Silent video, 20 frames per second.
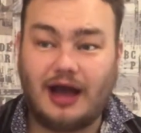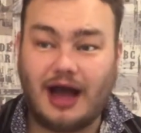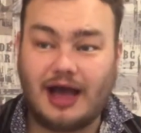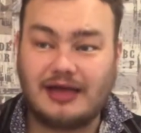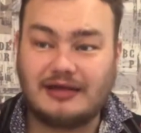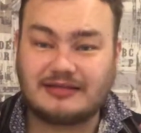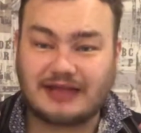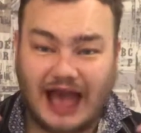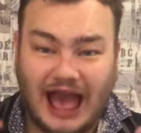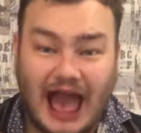
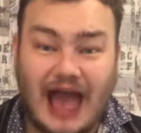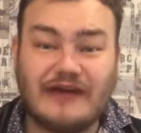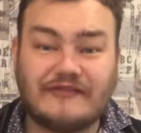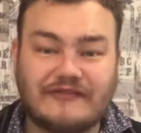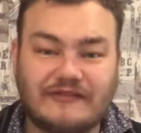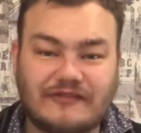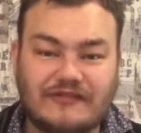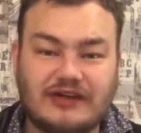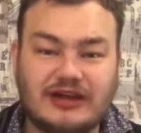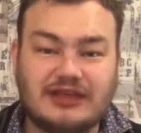It's
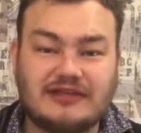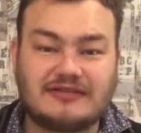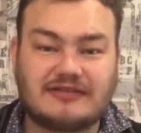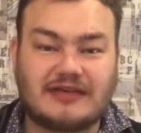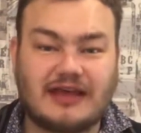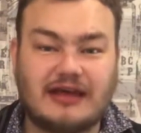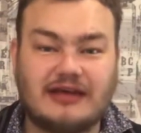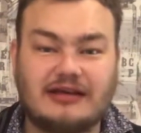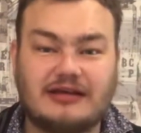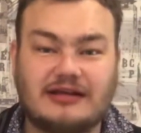every
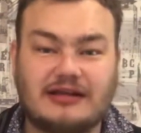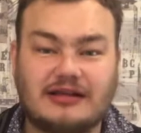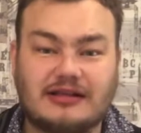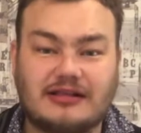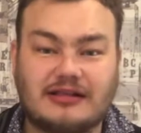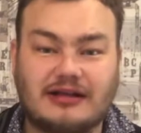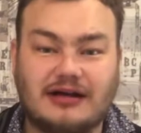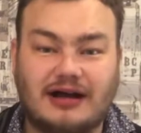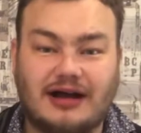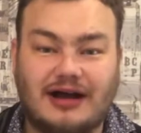
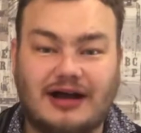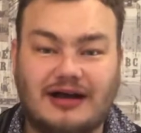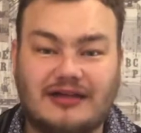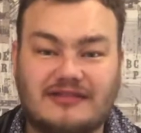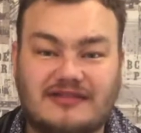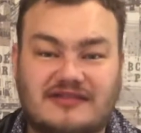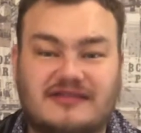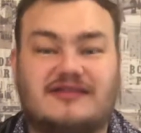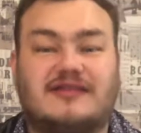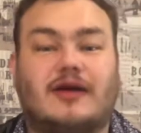single
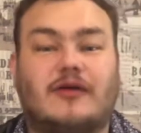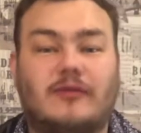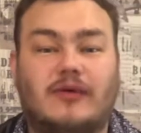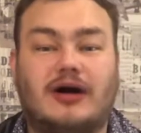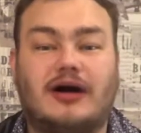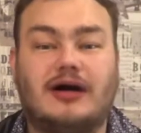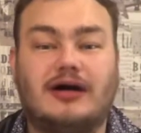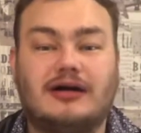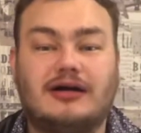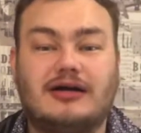
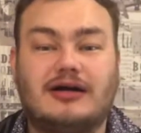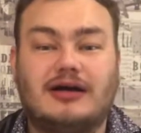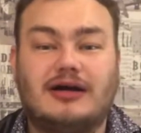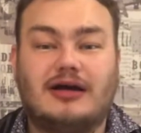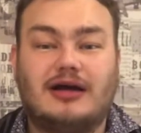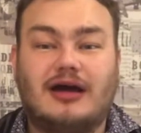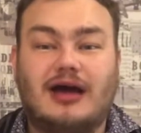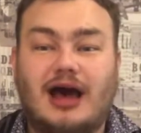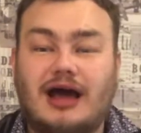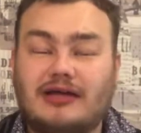sewer,
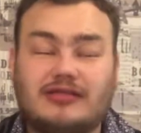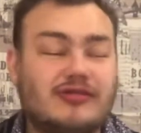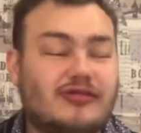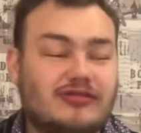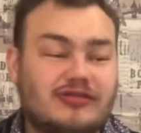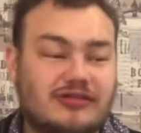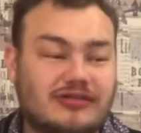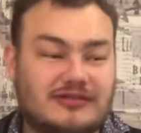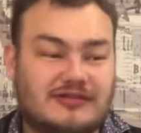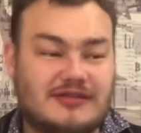and it's
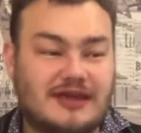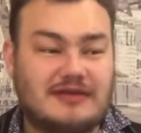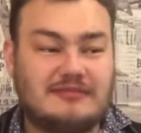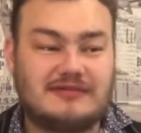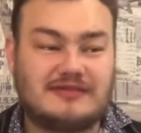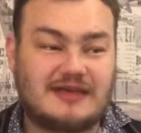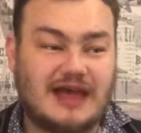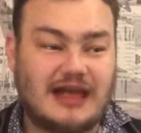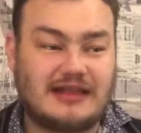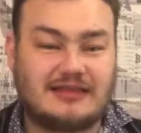also the same
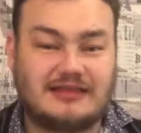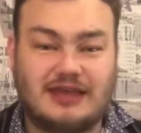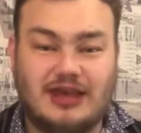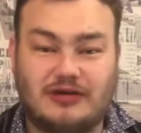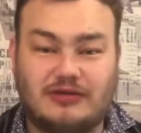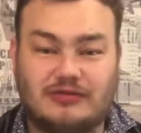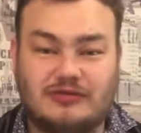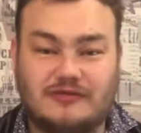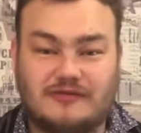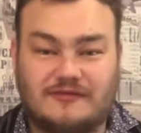set
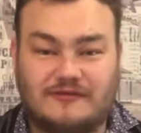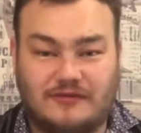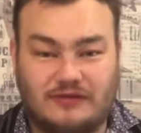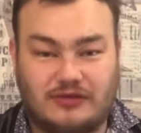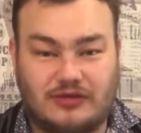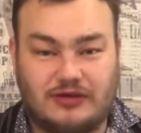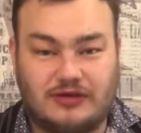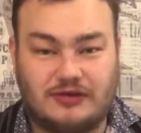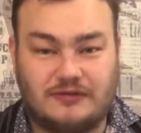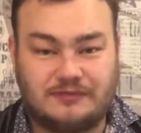used for
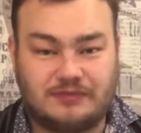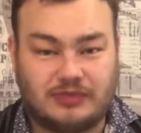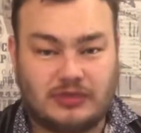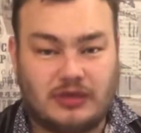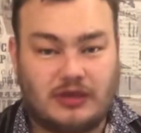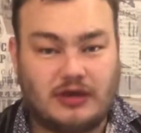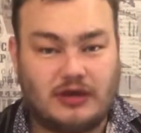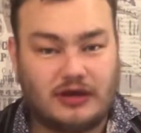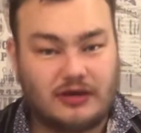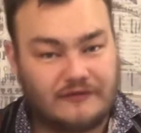the
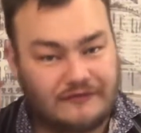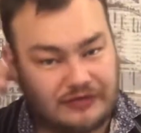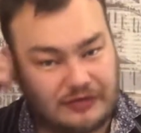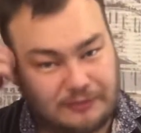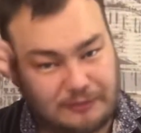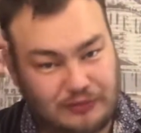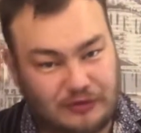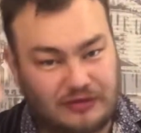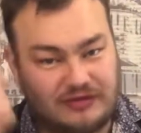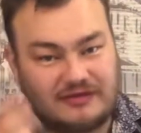
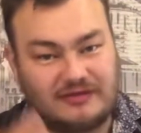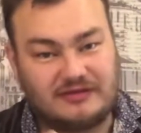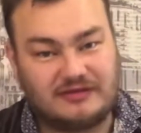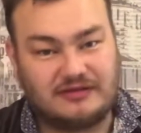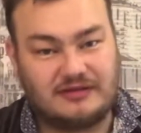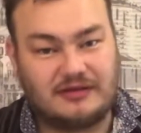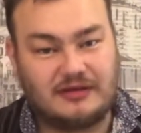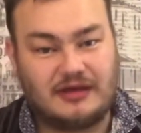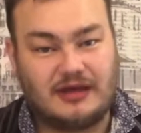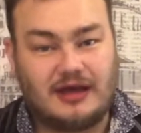
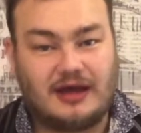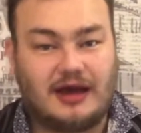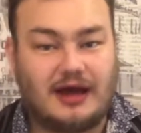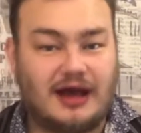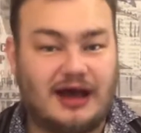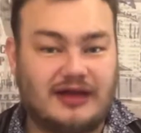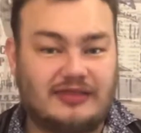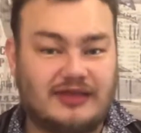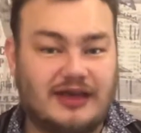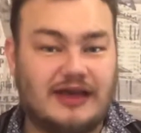prison,
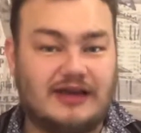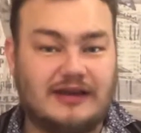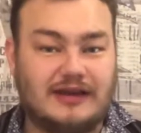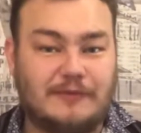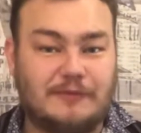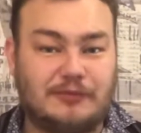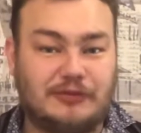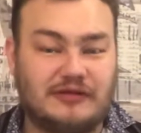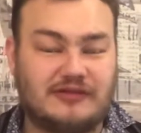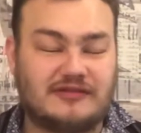the
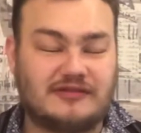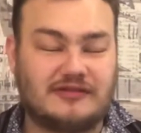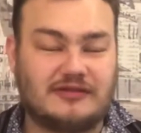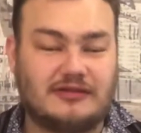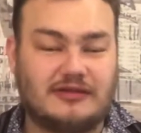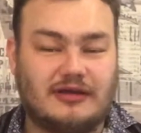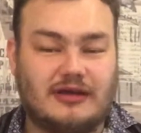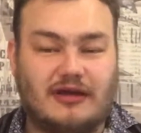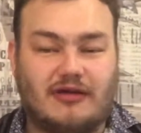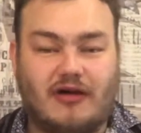alien
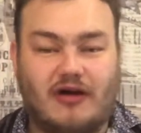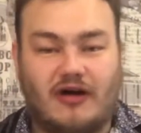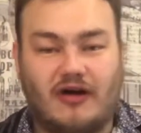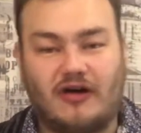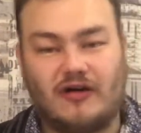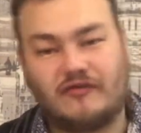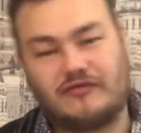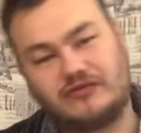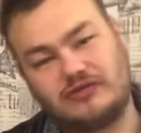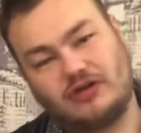prison
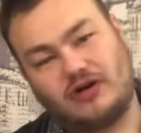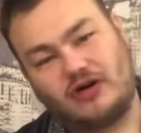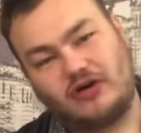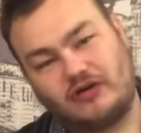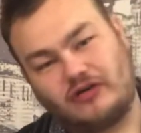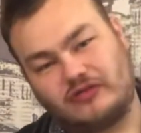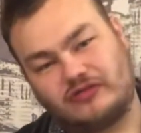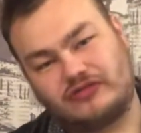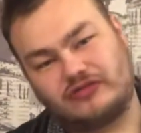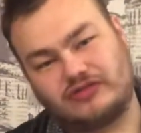of
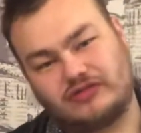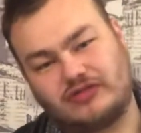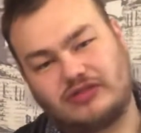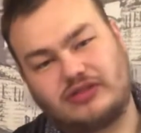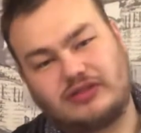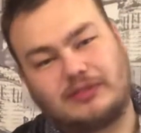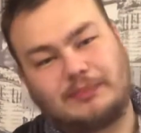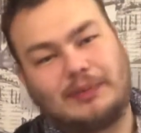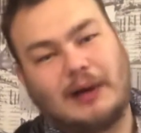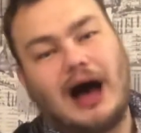the
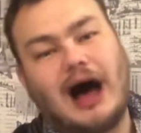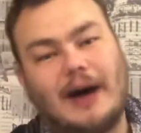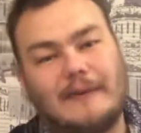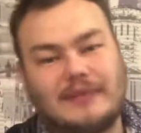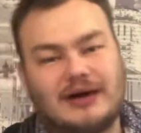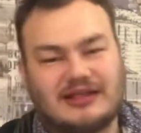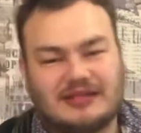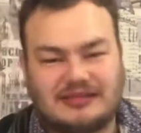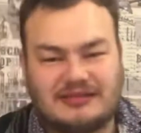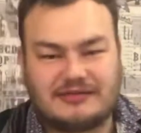
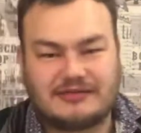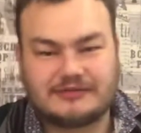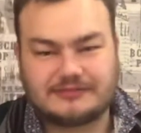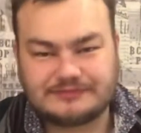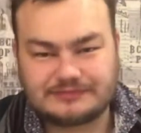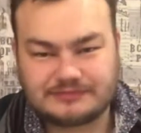department.